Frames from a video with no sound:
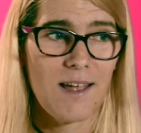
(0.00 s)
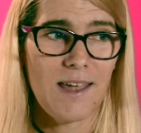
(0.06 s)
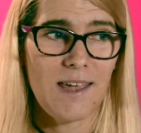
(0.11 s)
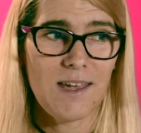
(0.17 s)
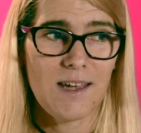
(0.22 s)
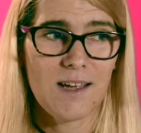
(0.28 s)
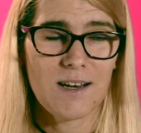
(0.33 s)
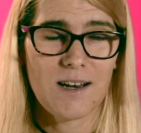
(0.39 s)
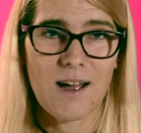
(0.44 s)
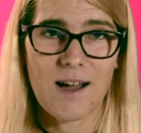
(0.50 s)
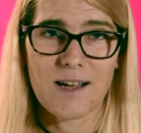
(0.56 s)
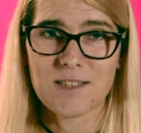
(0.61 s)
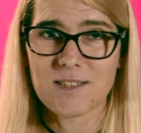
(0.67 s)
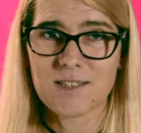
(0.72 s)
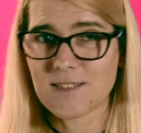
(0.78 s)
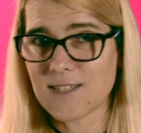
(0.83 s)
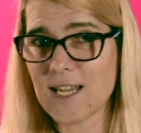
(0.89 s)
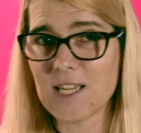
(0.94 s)
In a
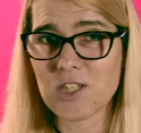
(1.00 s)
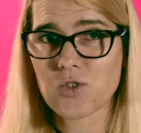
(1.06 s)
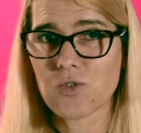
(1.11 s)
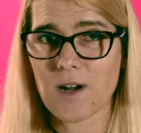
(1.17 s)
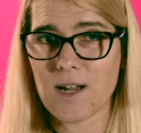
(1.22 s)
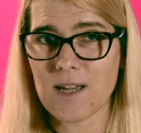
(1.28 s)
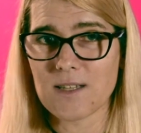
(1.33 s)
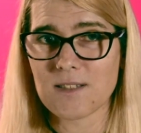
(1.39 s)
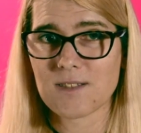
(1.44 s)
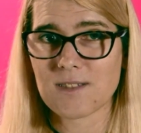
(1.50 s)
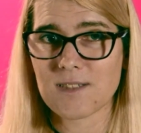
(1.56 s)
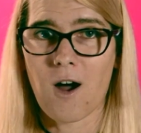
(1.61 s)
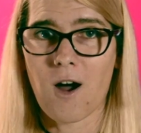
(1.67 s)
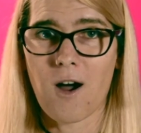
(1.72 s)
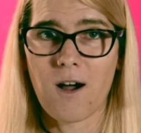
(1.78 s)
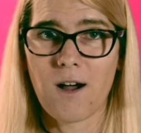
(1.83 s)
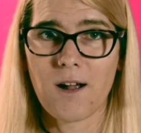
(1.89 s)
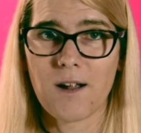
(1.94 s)
stage race
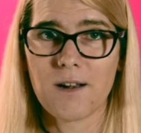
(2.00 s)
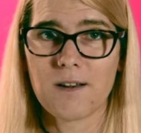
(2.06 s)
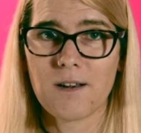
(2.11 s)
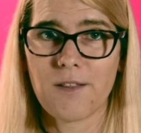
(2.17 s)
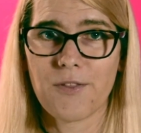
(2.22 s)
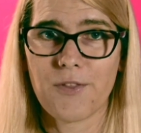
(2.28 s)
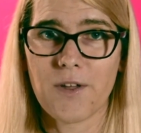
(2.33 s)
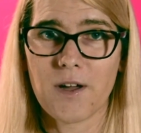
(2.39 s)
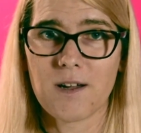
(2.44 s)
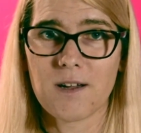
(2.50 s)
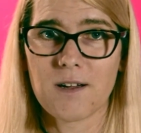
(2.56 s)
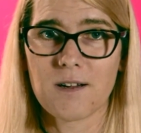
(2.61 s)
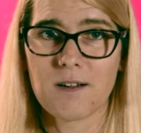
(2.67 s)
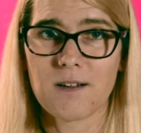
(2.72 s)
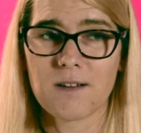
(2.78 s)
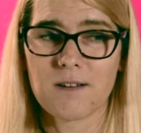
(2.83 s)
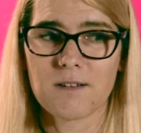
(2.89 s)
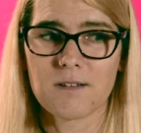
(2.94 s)
on
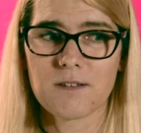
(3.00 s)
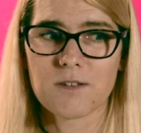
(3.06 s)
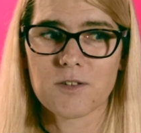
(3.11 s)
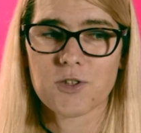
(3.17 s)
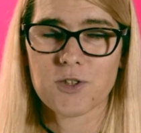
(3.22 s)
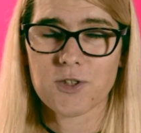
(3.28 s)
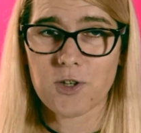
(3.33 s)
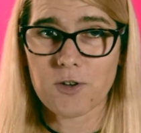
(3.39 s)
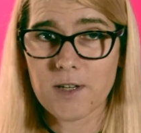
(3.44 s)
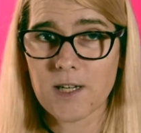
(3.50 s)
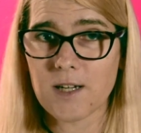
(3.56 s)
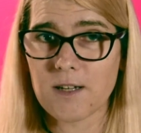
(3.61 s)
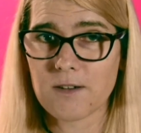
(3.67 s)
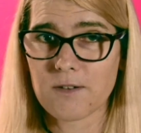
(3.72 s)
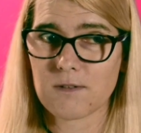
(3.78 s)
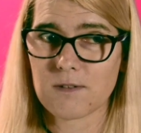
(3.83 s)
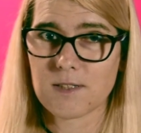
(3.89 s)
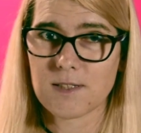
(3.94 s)
the
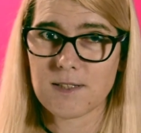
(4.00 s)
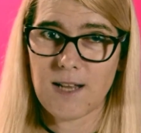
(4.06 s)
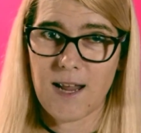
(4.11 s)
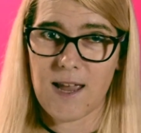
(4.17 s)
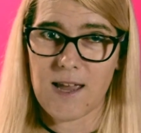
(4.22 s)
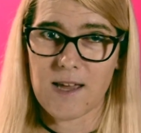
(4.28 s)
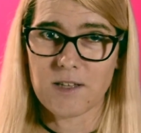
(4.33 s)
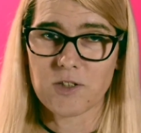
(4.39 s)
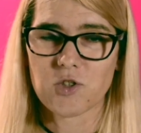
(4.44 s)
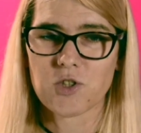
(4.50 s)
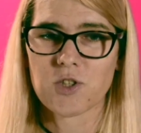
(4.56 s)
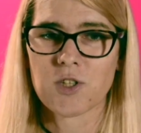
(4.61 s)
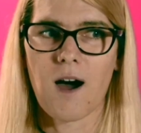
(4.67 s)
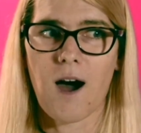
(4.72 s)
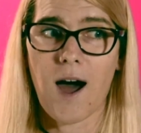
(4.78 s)
circuit stage,